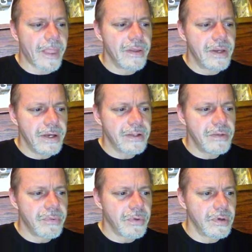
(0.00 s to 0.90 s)
The next
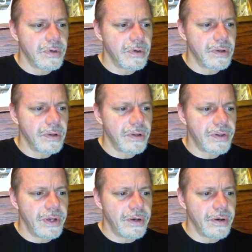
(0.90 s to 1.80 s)
important
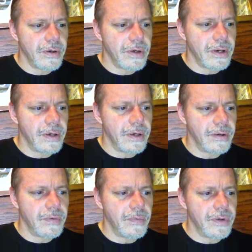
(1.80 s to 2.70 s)
theater
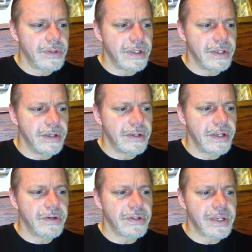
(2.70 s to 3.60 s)
was the
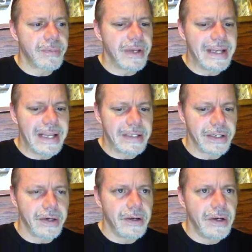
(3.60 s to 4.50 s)
Theater at
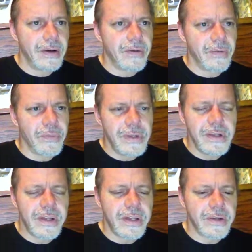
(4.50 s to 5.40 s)
Sabbioneta. Now, the reason
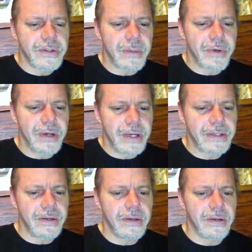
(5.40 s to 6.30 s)
the Theater at
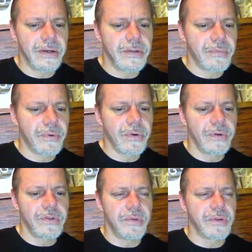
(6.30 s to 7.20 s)
Sabbioneta is important, it
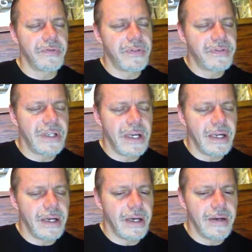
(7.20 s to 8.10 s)
was built in
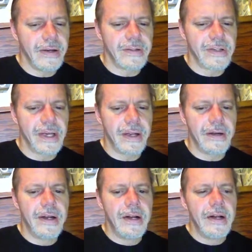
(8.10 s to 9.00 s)
1588, is that
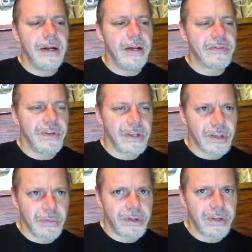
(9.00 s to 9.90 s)
it's very
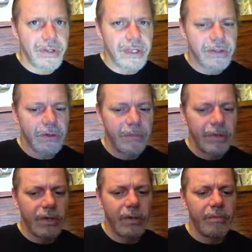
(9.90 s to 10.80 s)
similar to the Teatro
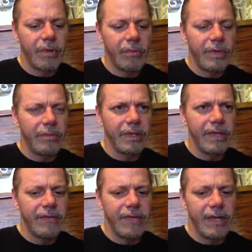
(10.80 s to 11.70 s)
Olimpico, but we
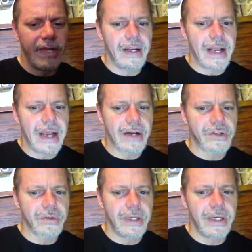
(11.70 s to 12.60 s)
believe that it
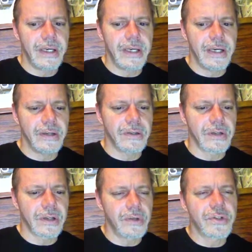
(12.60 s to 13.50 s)
actually is
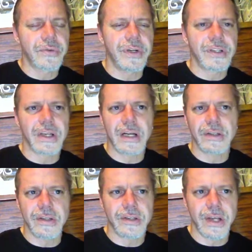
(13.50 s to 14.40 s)
closer in size
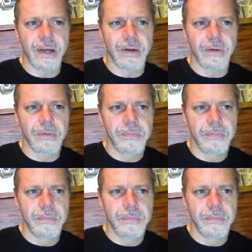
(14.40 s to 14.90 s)
and scale